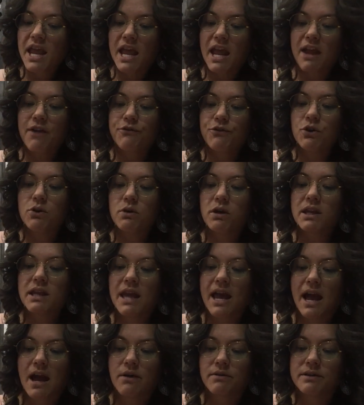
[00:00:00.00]
If you could
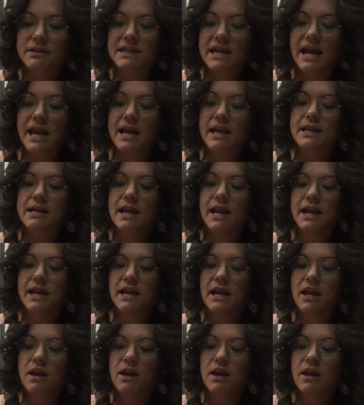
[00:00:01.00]
count day and night,